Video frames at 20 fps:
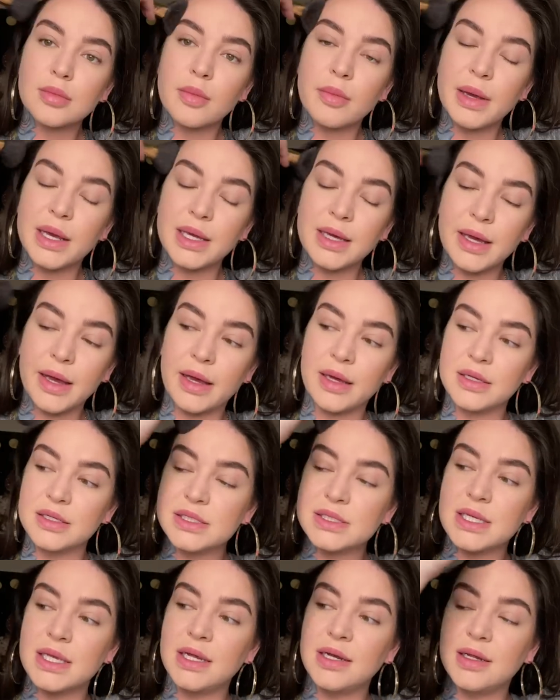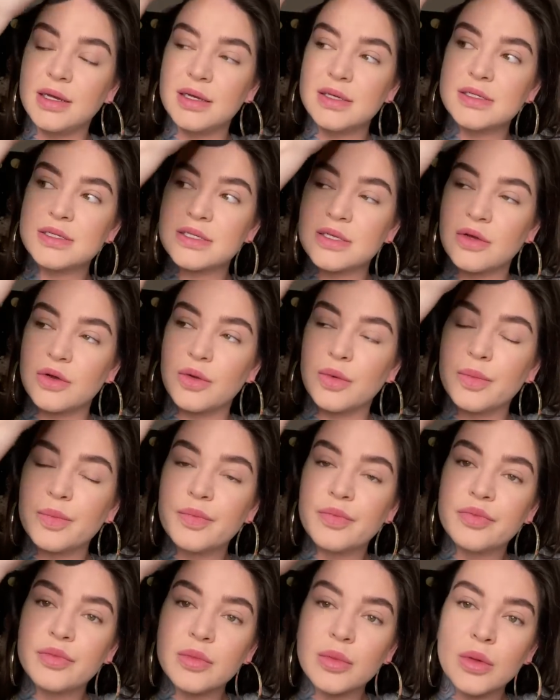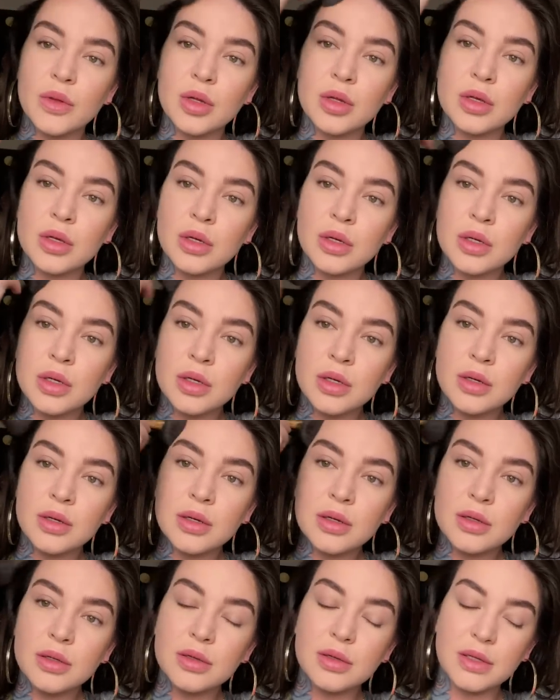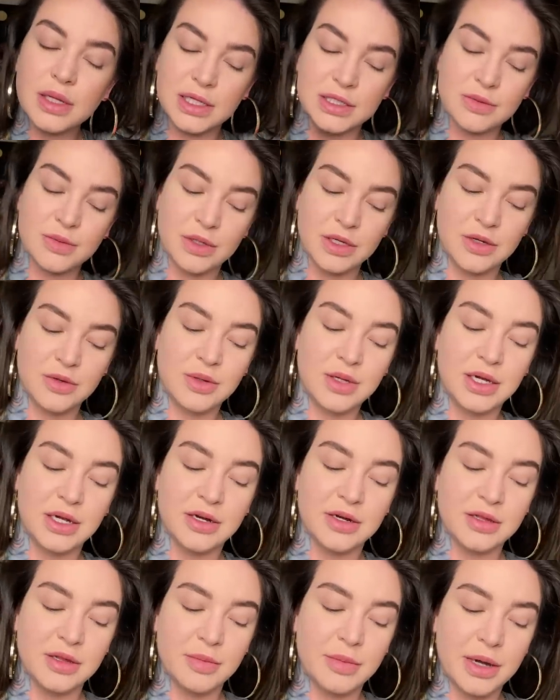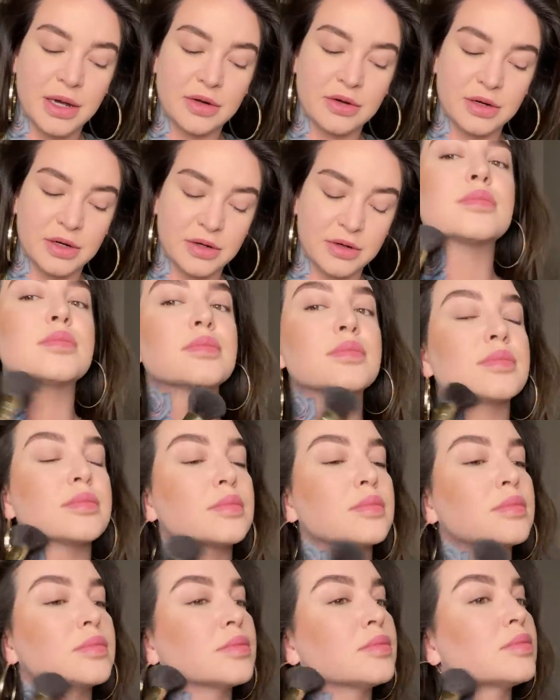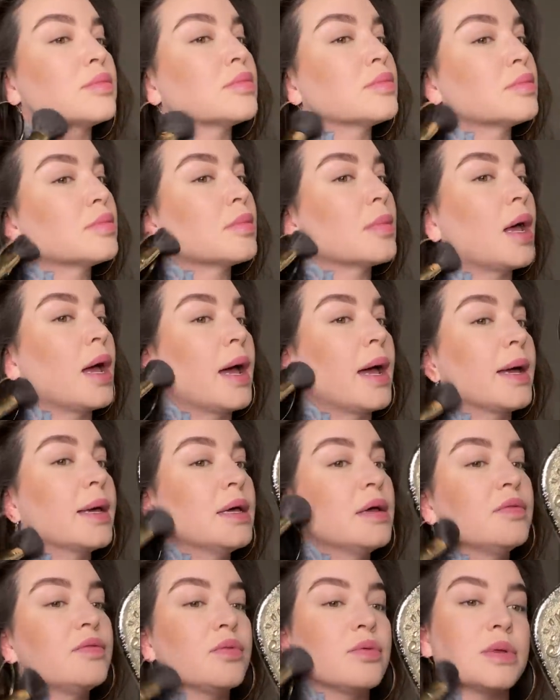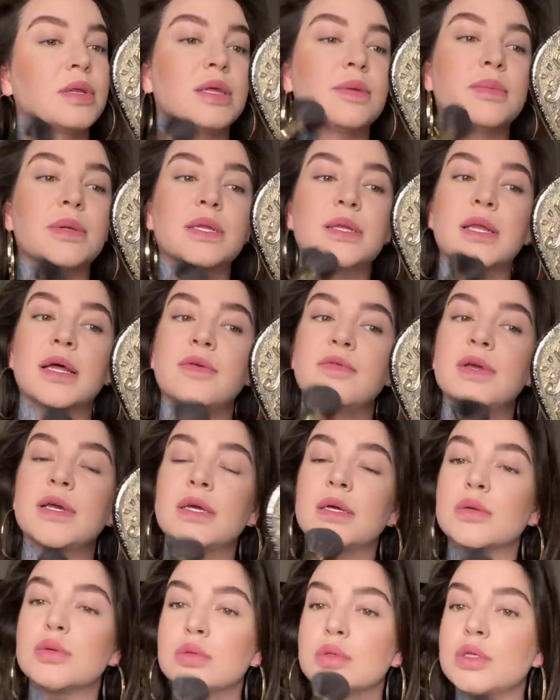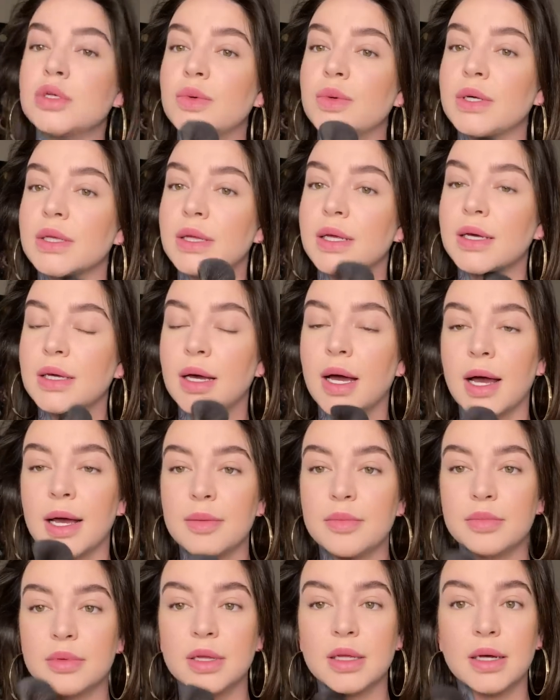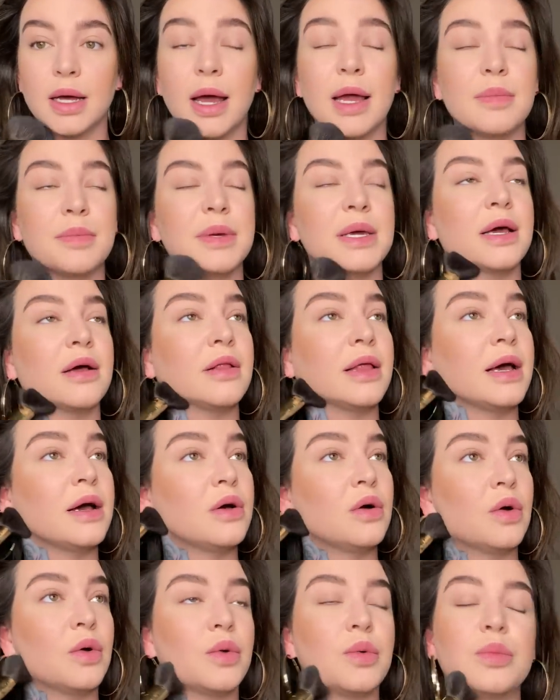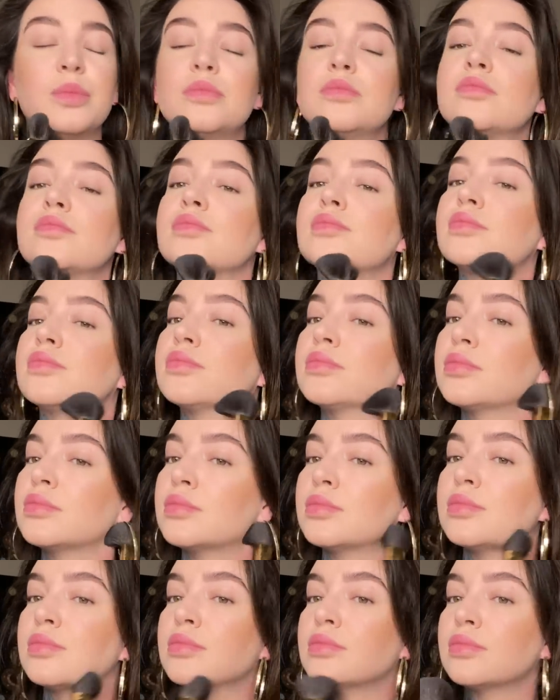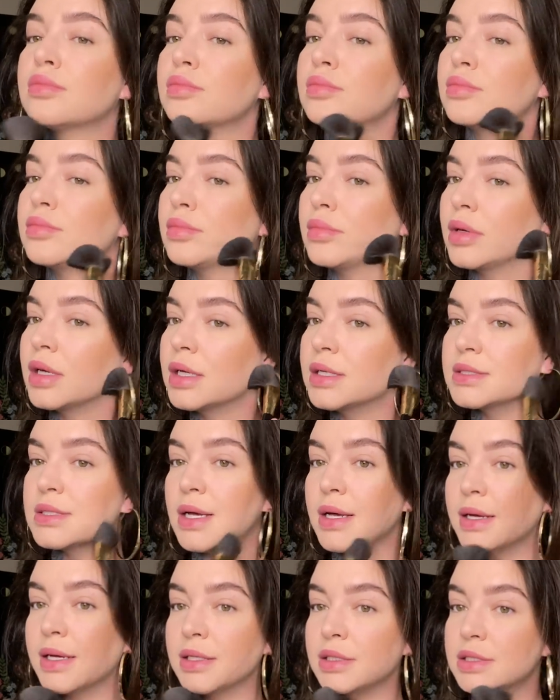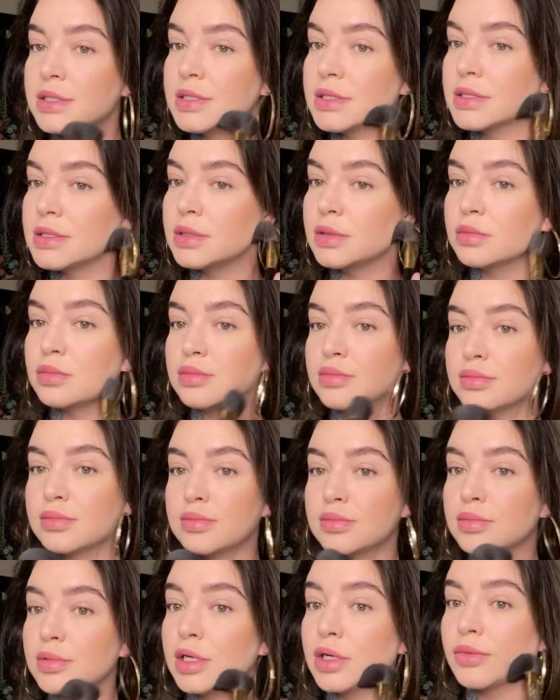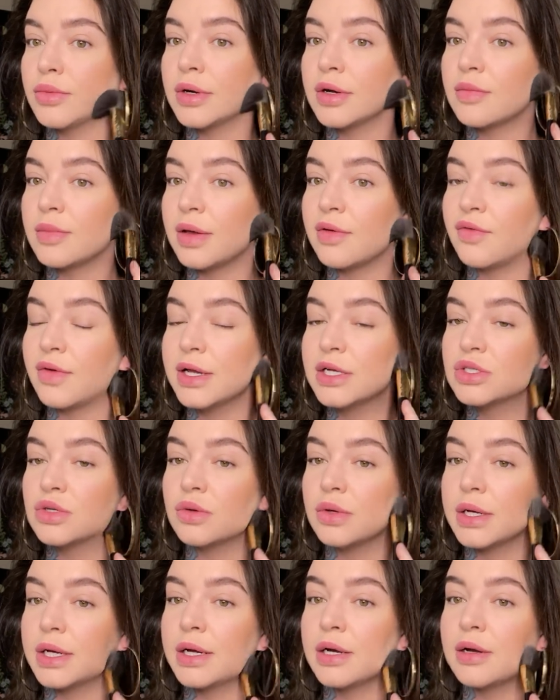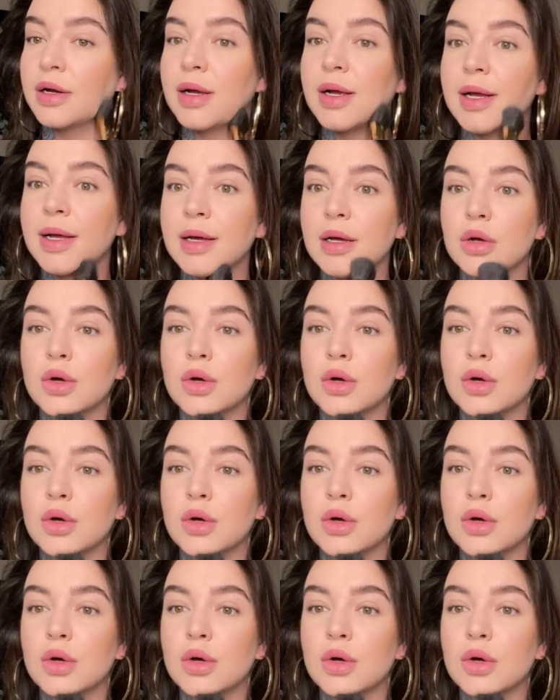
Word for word: My cat is eating, so that's what you hear in the background. I have really been loving doing like I, the IPL at home because I just get rid of my facial hair at